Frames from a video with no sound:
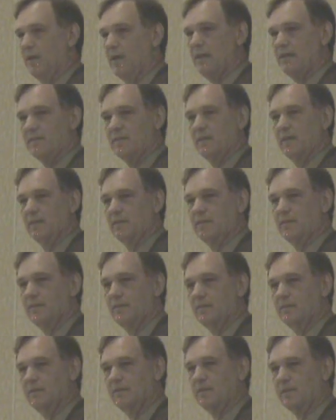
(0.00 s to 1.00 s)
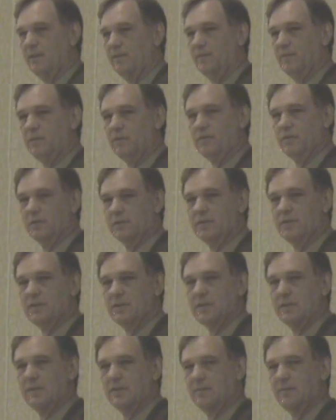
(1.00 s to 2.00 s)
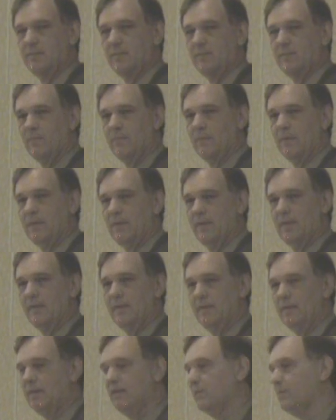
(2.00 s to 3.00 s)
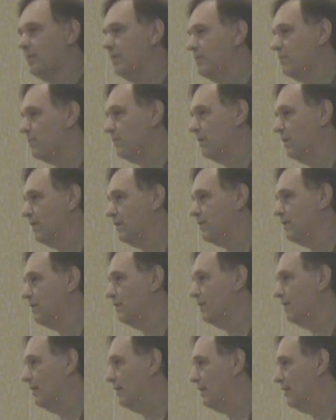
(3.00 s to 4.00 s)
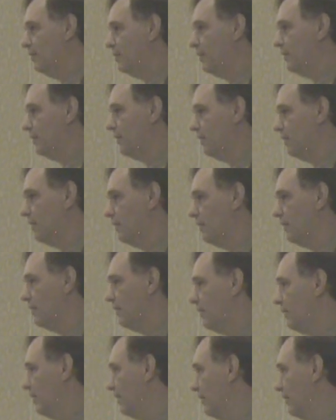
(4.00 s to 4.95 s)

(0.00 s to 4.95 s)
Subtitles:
process, self-interests need to be expressed, they need to be heard,